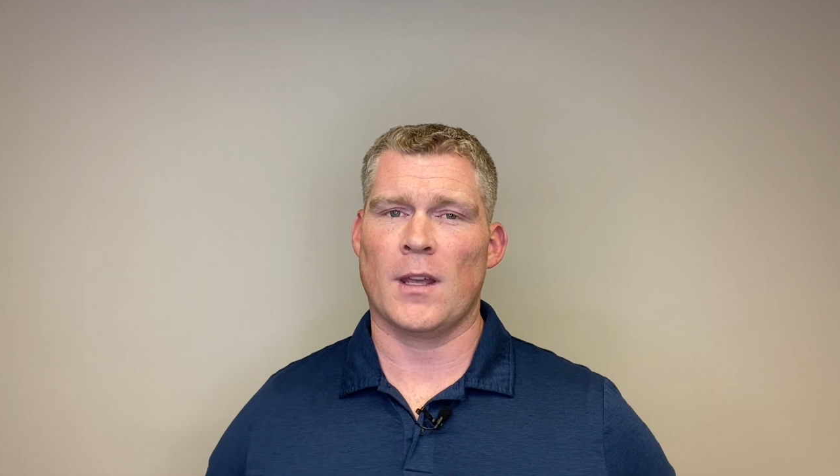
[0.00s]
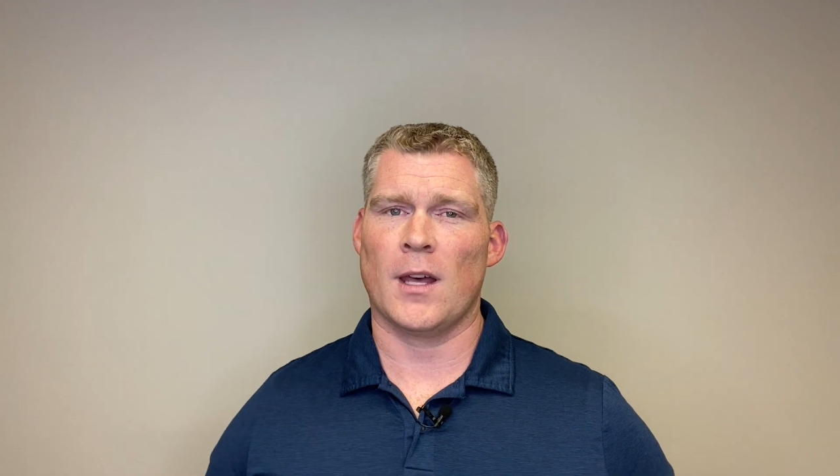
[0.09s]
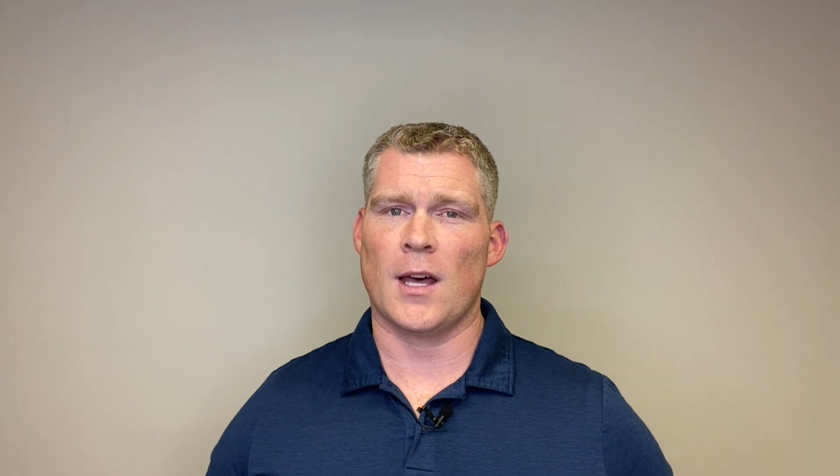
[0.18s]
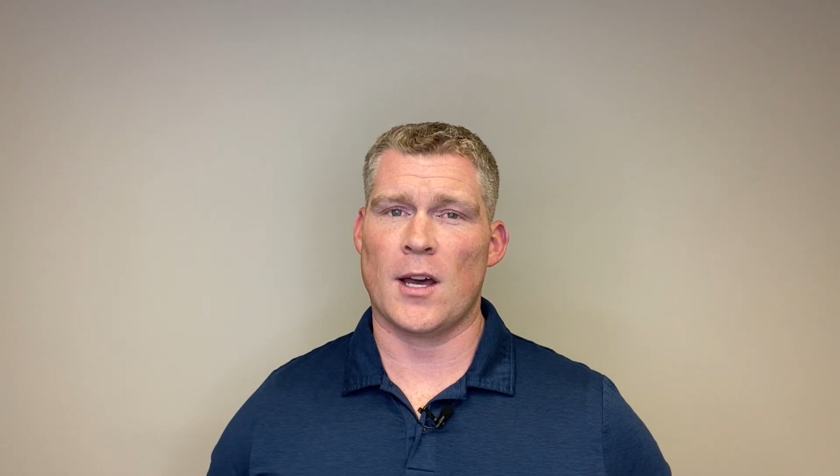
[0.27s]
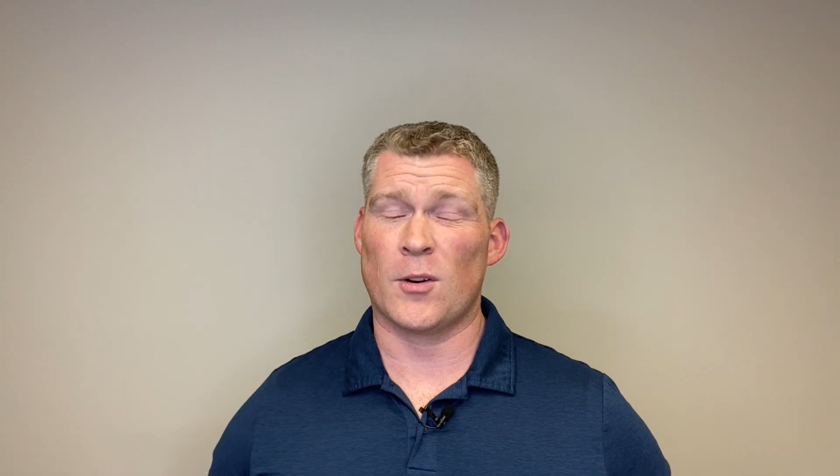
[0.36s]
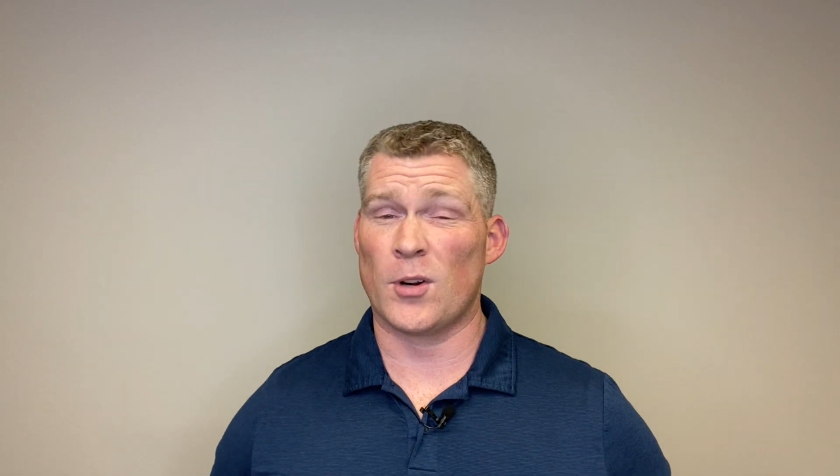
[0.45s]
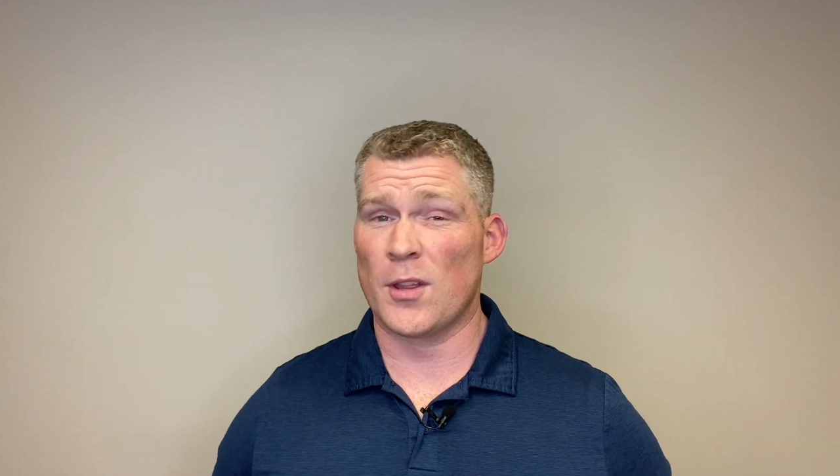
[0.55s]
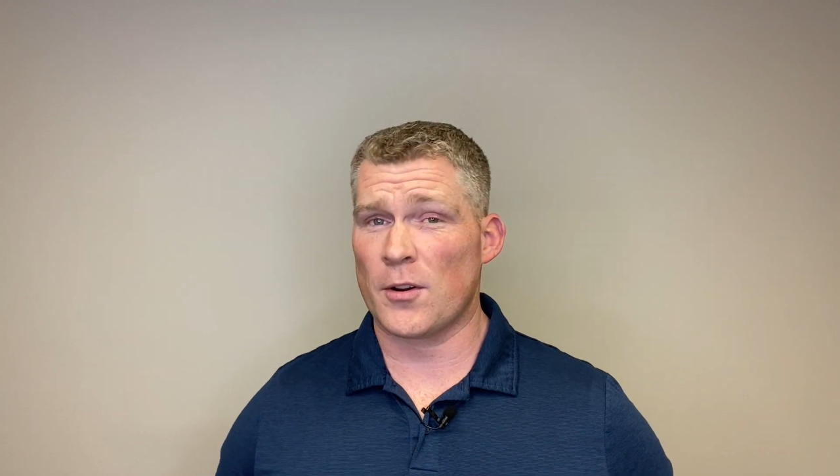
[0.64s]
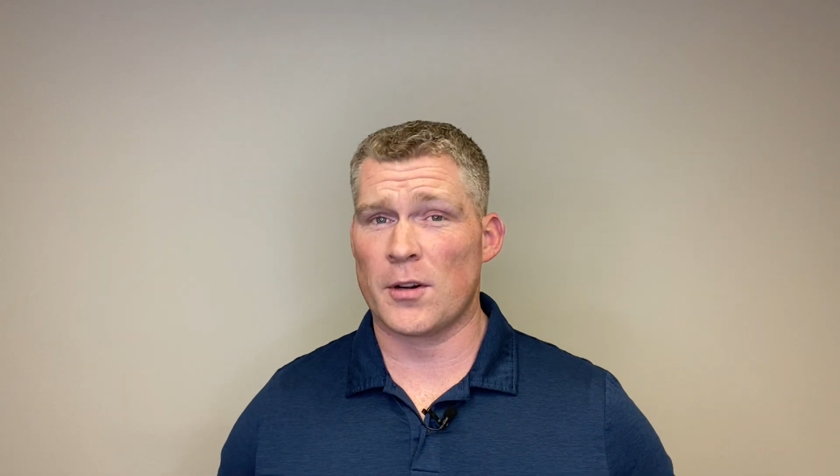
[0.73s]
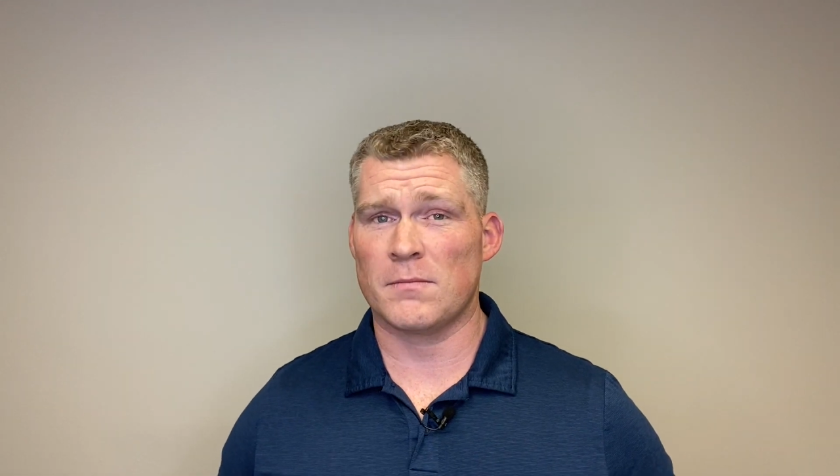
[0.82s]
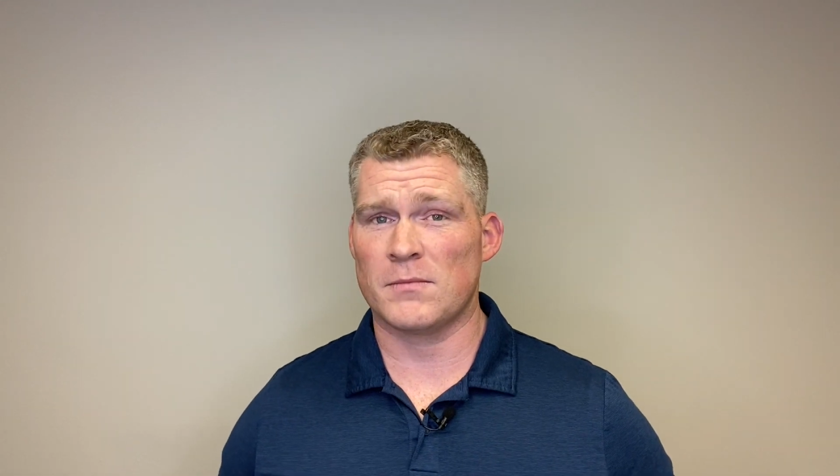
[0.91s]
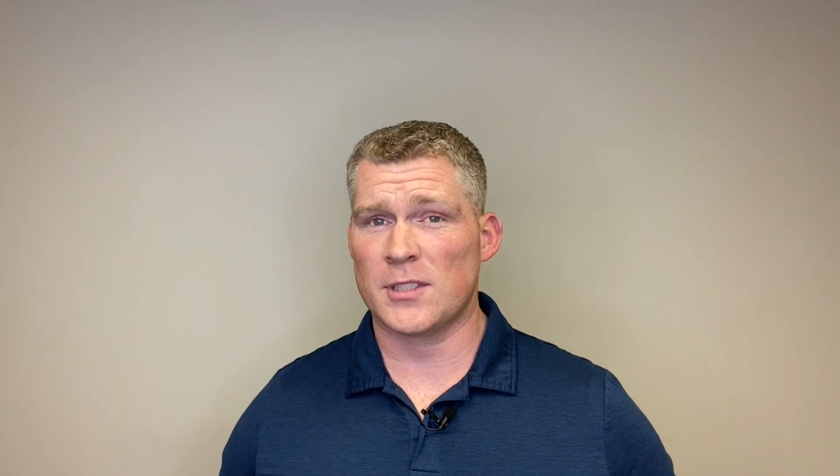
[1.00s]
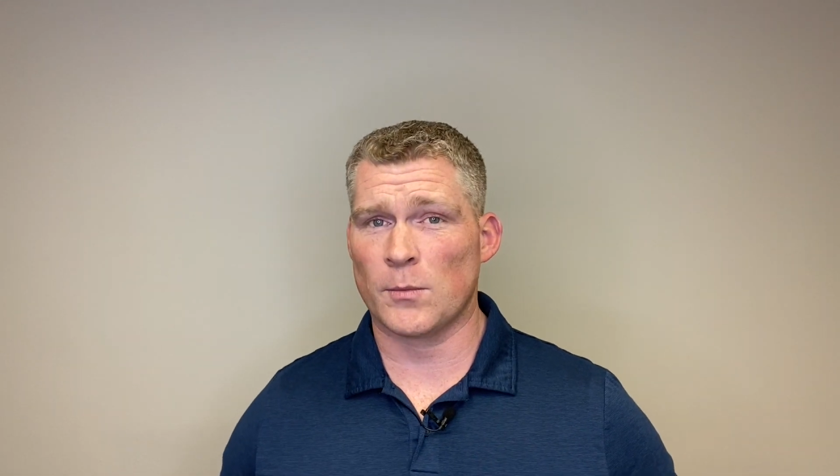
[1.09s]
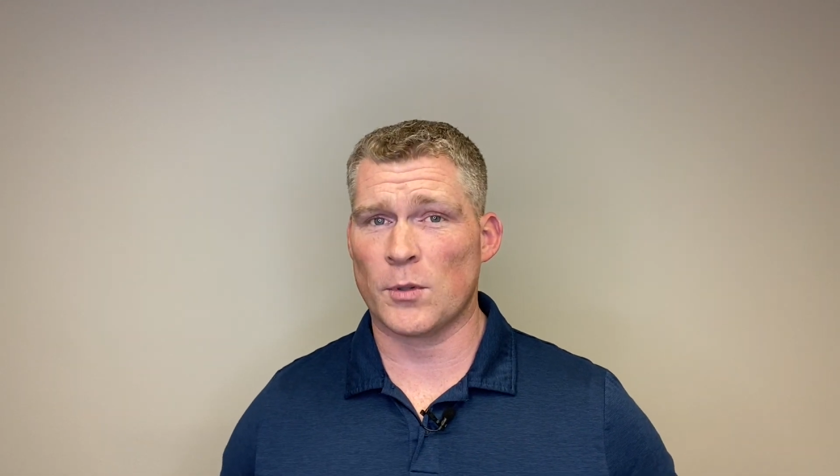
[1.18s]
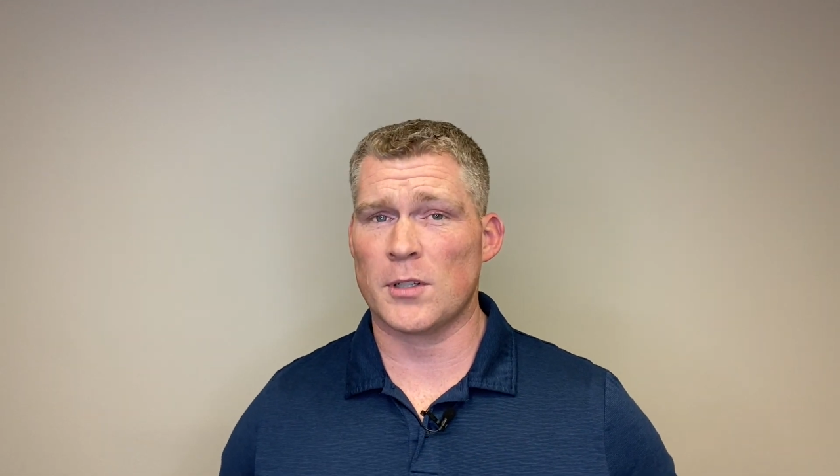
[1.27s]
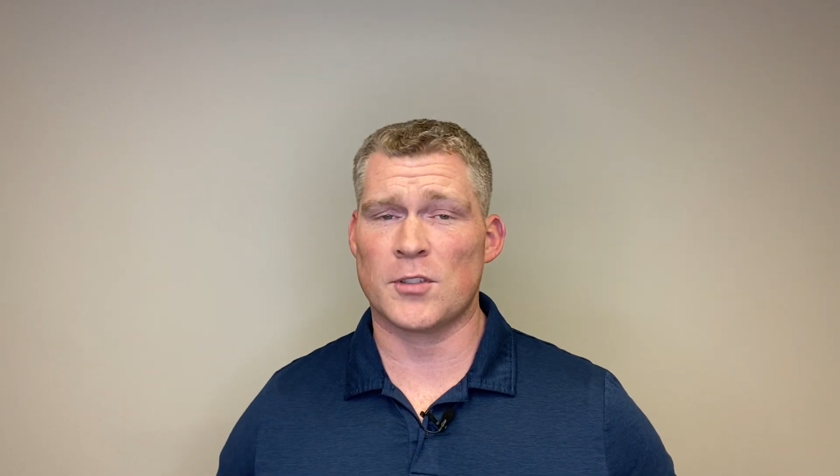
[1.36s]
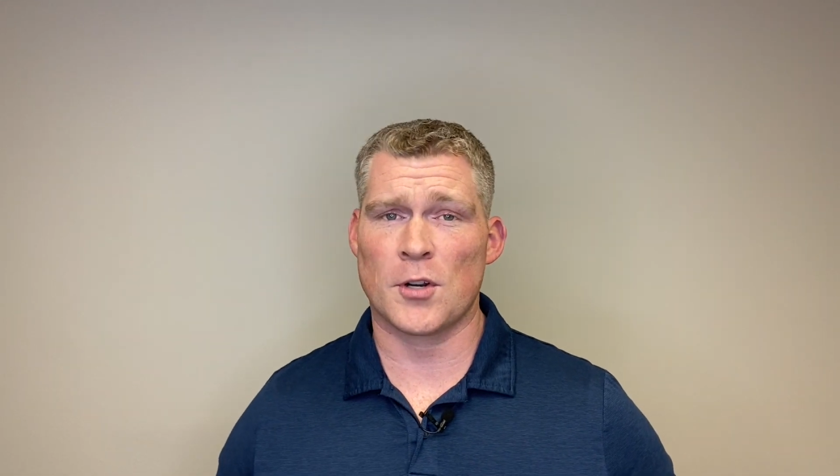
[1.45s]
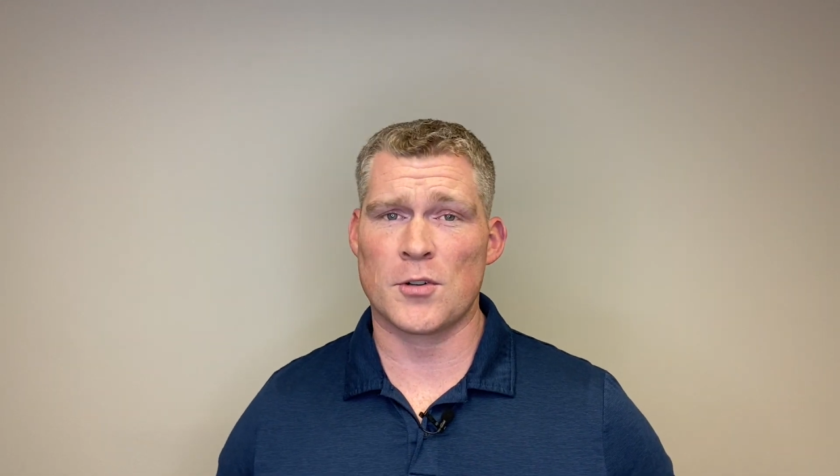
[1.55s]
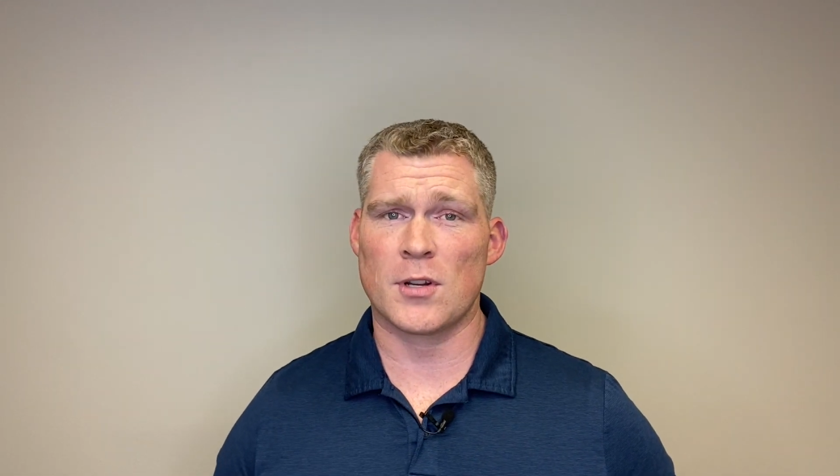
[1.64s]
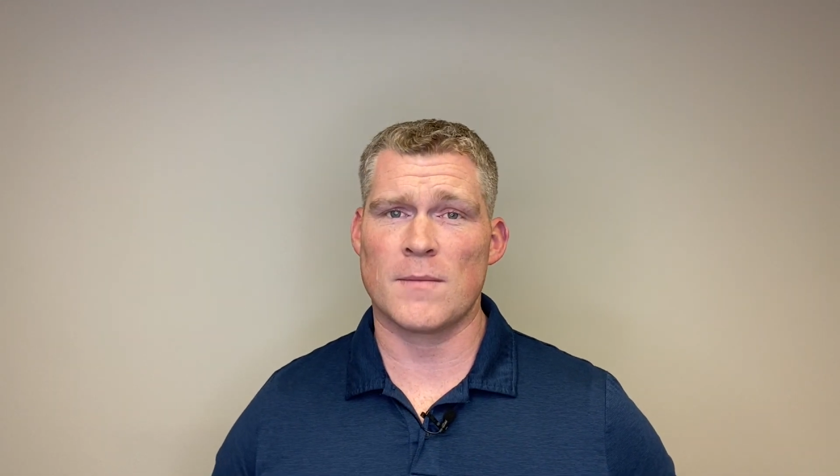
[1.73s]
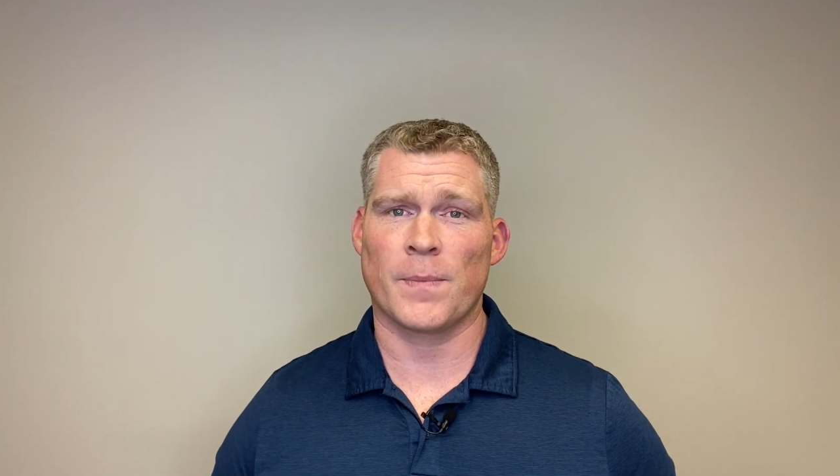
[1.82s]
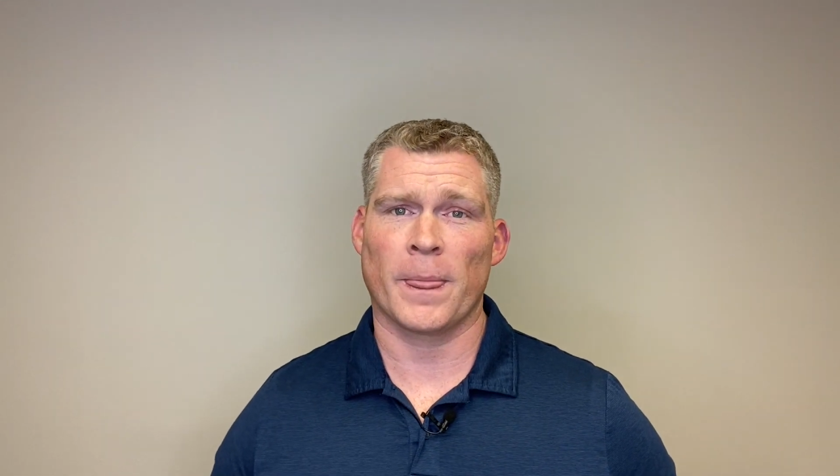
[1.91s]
or other similar surgery.